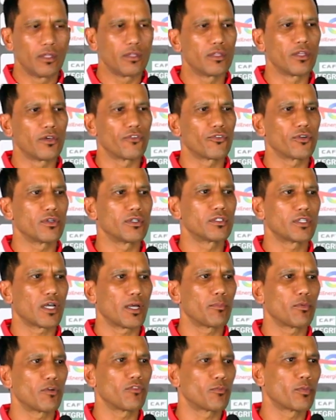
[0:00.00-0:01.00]
different
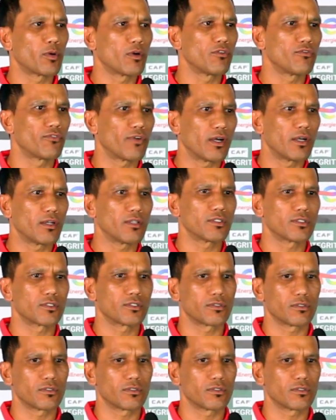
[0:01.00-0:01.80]
type of profiles.